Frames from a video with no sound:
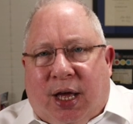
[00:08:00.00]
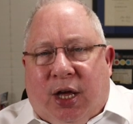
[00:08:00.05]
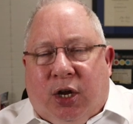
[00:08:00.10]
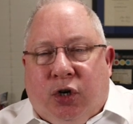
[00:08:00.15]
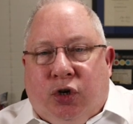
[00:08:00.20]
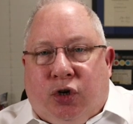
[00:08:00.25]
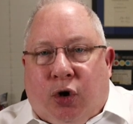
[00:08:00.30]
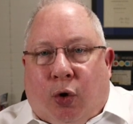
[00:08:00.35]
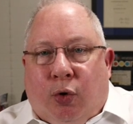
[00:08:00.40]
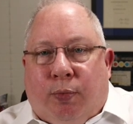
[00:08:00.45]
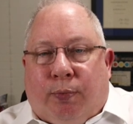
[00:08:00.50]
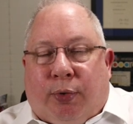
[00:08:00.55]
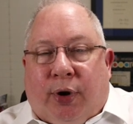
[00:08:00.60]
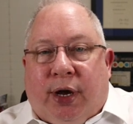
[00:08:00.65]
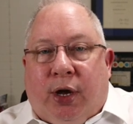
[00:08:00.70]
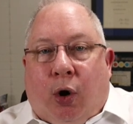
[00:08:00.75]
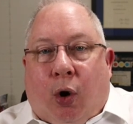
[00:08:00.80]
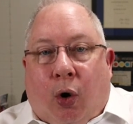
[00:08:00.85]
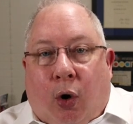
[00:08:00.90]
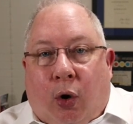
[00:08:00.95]
Don't
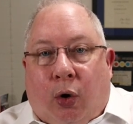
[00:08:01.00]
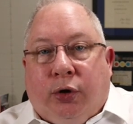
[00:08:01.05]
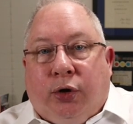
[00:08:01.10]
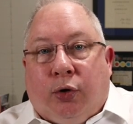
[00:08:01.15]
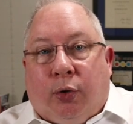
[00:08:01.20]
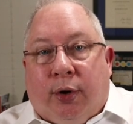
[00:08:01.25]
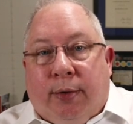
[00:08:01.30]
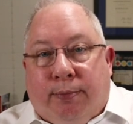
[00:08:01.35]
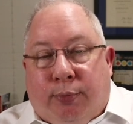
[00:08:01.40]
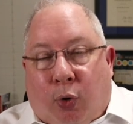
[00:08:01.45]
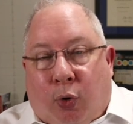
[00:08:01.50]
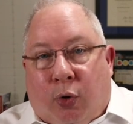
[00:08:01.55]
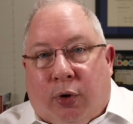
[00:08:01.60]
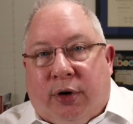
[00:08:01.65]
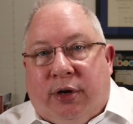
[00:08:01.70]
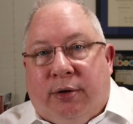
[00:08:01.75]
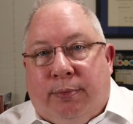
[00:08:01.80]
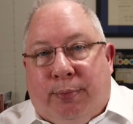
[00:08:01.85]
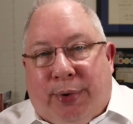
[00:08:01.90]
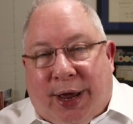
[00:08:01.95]
bring all your
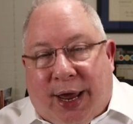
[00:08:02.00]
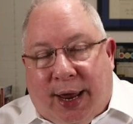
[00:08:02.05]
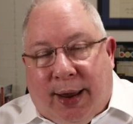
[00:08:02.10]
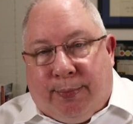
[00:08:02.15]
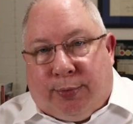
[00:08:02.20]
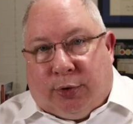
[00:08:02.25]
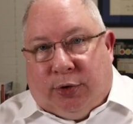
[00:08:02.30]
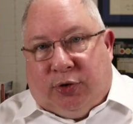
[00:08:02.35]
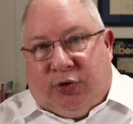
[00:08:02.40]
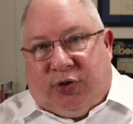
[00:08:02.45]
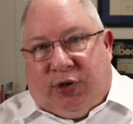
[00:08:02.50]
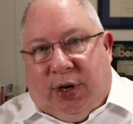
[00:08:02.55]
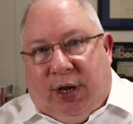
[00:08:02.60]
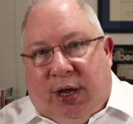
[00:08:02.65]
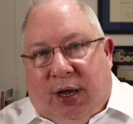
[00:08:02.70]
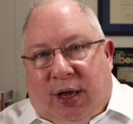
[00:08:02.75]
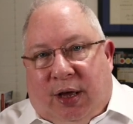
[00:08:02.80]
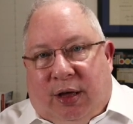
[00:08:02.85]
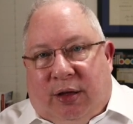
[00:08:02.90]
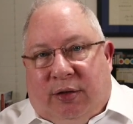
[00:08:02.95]
important papers.
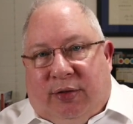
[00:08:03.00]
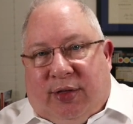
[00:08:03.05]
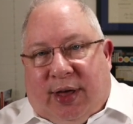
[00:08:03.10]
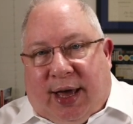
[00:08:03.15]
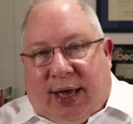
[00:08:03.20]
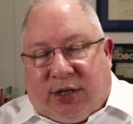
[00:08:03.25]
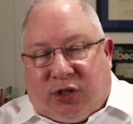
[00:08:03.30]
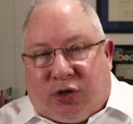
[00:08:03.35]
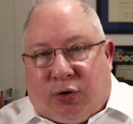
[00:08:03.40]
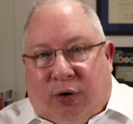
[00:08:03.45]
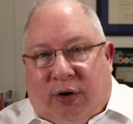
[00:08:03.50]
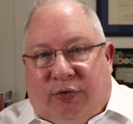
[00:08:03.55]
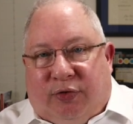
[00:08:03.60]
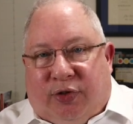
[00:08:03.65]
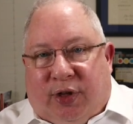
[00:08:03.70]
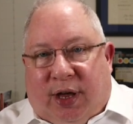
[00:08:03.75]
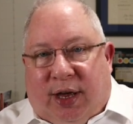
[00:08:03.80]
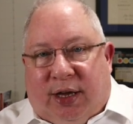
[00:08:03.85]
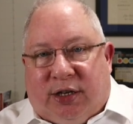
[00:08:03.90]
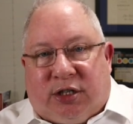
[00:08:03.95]
That sort of
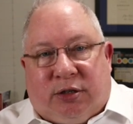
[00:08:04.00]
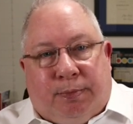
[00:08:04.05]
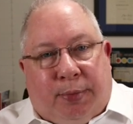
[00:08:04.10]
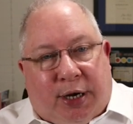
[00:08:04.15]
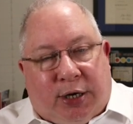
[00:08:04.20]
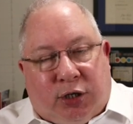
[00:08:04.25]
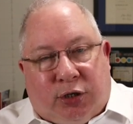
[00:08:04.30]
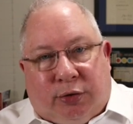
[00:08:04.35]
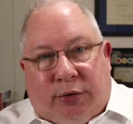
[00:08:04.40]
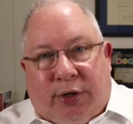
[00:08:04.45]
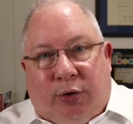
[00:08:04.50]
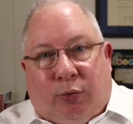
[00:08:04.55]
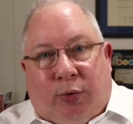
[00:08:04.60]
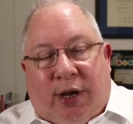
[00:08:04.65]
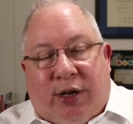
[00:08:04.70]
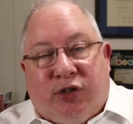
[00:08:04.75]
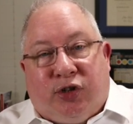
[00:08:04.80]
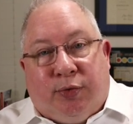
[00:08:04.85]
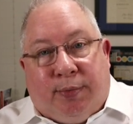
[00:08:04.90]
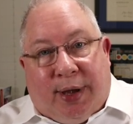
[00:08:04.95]
thing, especially
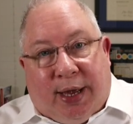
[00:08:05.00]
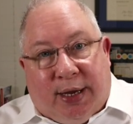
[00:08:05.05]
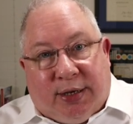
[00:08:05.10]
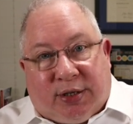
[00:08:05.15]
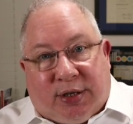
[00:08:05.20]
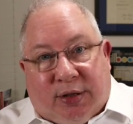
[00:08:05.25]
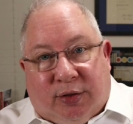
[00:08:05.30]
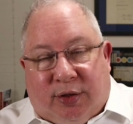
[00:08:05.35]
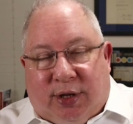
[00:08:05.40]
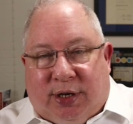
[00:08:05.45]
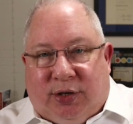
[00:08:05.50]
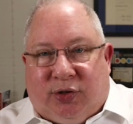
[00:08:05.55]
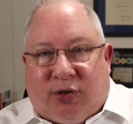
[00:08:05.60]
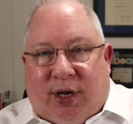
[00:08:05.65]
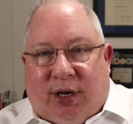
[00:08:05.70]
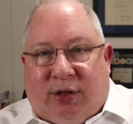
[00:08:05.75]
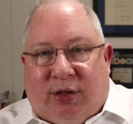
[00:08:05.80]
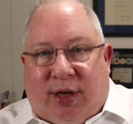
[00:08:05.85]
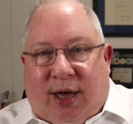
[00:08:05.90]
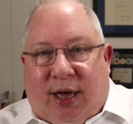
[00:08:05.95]
resumes and things
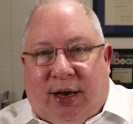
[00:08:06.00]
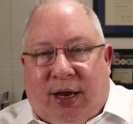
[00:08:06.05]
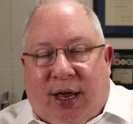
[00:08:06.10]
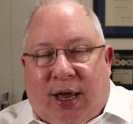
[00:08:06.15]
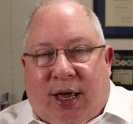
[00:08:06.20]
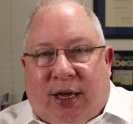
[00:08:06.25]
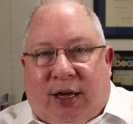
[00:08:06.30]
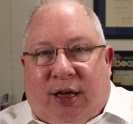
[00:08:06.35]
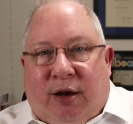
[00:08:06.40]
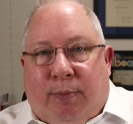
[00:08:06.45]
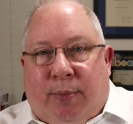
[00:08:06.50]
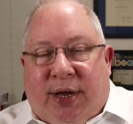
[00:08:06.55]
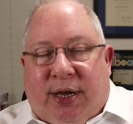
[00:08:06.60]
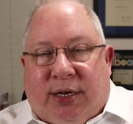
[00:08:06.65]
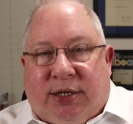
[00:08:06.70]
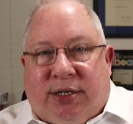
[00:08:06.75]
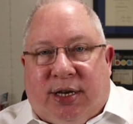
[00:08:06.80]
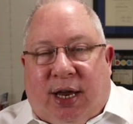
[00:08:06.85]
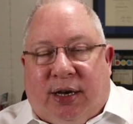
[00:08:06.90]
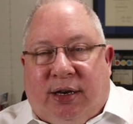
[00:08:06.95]
like that, can be a
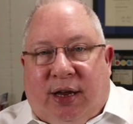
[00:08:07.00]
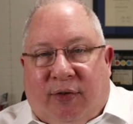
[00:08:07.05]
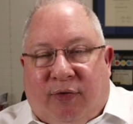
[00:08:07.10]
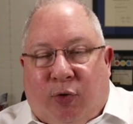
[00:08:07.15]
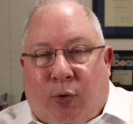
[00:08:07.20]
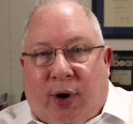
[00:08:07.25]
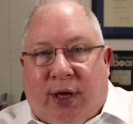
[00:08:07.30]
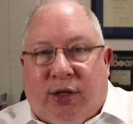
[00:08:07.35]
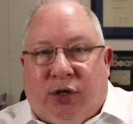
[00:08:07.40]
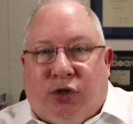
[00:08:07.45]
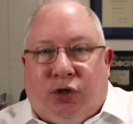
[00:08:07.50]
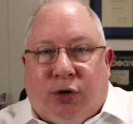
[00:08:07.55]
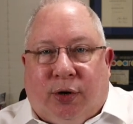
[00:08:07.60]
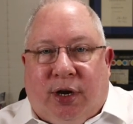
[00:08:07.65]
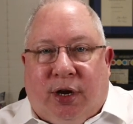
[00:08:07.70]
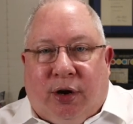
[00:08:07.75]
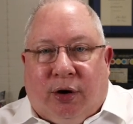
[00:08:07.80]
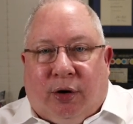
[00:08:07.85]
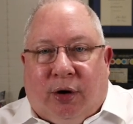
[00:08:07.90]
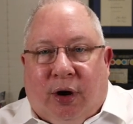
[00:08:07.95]
dead giveaway that you're
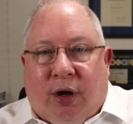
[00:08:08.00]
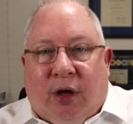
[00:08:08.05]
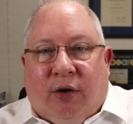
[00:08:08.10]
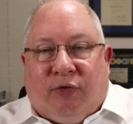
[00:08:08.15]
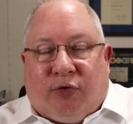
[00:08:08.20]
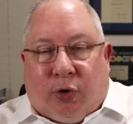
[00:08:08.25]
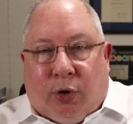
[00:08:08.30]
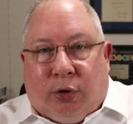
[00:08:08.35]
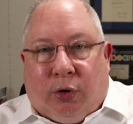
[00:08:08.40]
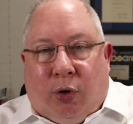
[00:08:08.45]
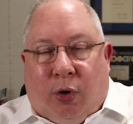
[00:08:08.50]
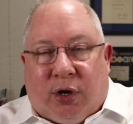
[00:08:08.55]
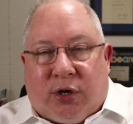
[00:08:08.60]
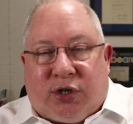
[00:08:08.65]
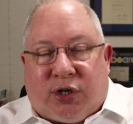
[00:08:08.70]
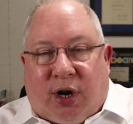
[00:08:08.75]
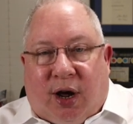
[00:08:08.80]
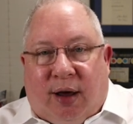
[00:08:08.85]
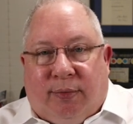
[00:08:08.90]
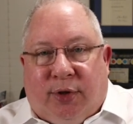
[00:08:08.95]
here for a long
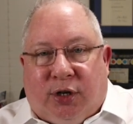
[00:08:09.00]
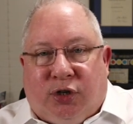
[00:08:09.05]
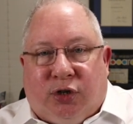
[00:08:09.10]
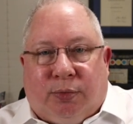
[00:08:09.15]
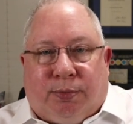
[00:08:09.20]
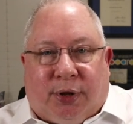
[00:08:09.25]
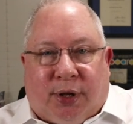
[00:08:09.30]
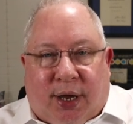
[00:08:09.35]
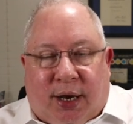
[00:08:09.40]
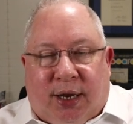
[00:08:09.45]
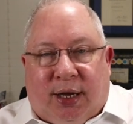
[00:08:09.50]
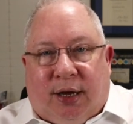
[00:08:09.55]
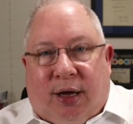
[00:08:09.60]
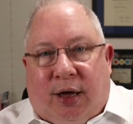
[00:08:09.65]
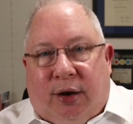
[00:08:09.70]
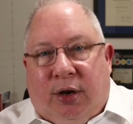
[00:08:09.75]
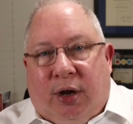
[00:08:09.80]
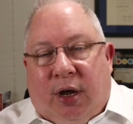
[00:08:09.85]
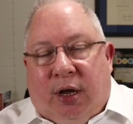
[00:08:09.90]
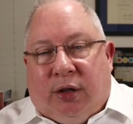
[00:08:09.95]
time, that you're planning
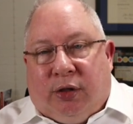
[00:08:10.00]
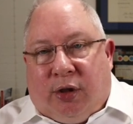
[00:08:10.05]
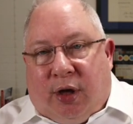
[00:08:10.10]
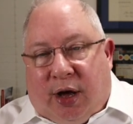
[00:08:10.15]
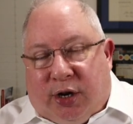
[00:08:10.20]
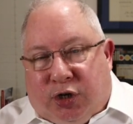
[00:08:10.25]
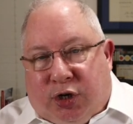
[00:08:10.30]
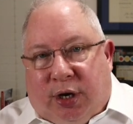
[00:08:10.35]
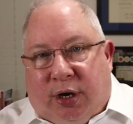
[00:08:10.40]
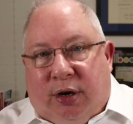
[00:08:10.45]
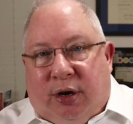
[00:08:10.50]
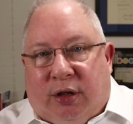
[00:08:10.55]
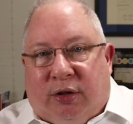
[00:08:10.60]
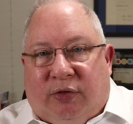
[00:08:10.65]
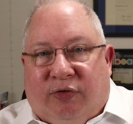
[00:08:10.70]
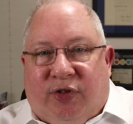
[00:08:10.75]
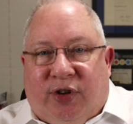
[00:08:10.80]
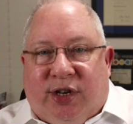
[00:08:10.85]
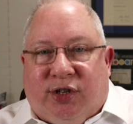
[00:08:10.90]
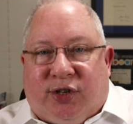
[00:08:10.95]
on lodging another
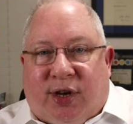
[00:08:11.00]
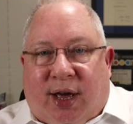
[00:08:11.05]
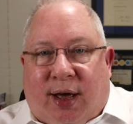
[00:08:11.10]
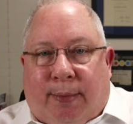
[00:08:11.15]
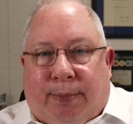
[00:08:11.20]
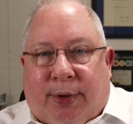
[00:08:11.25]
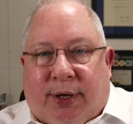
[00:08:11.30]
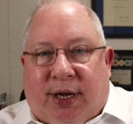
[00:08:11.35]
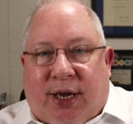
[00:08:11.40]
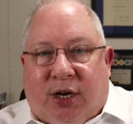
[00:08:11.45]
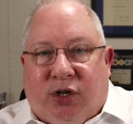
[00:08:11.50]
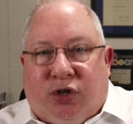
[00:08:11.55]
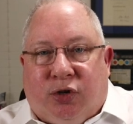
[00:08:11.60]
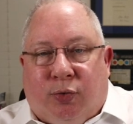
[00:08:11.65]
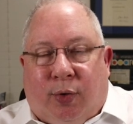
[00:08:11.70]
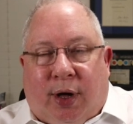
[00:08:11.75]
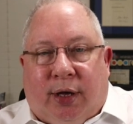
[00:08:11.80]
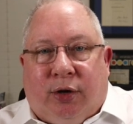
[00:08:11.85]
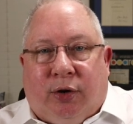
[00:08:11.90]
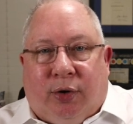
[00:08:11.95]
visa application
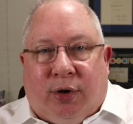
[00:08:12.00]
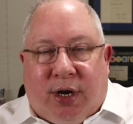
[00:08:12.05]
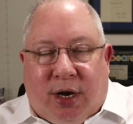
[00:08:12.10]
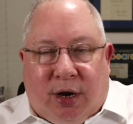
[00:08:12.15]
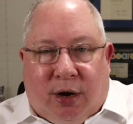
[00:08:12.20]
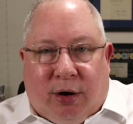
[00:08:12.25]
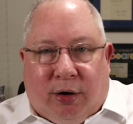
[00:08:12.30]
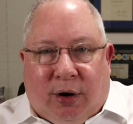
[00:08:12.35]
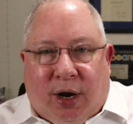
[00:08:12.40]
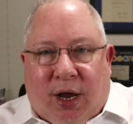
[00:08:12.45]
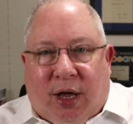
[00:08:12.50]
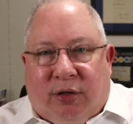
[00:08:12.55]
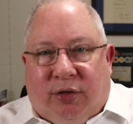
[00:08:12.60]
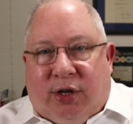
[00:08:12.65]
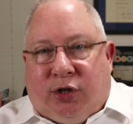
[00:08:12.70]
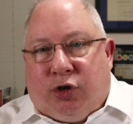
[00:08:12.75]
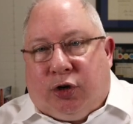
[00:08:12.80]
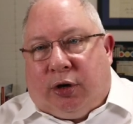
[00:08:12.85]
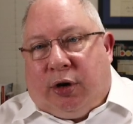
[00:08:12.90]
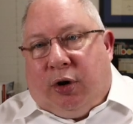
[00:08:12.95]
while you're here,
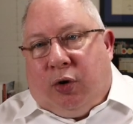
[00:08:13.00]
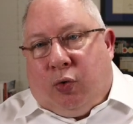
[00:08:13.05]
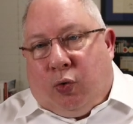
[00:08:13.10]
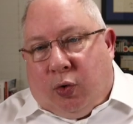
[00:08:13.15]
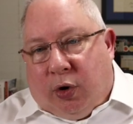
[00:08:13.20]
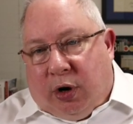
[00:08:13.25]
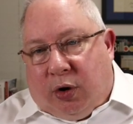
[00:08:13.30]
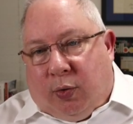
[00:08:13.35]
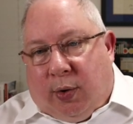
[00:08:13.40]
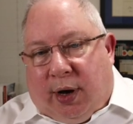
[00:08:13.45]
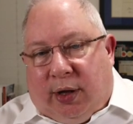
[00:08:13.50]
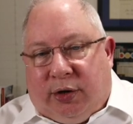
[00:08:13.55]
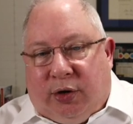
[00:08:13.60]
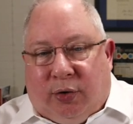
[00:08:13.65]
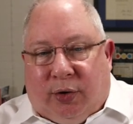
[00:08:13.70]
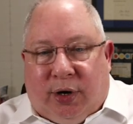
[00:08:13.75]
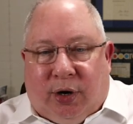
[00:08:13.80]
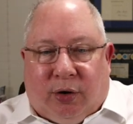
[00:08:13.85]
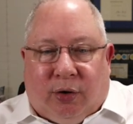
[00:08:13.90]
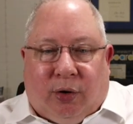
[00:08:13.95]
that you're going to work while you're
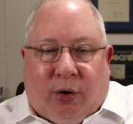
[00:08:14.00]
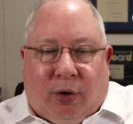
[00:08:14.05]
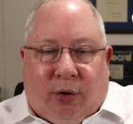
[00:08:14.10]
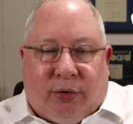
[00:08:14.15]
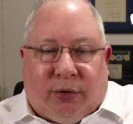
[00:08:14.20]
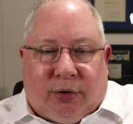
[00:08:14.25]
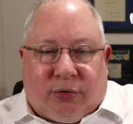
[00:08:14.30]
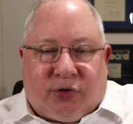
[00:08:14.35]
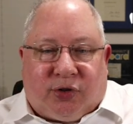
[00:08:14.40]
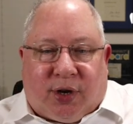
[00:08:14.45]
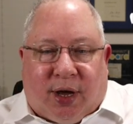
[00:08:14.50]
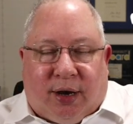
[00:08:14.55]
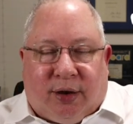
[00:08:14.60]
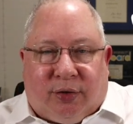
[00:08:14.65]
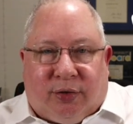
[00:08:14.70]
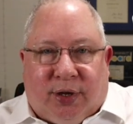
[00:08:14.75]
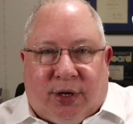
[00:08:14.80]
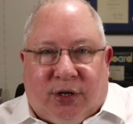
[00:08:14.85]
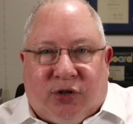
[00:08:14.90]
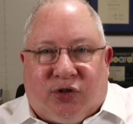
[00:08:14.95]
here, all those kind of
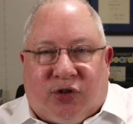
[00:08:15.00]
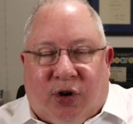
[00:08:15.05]
things.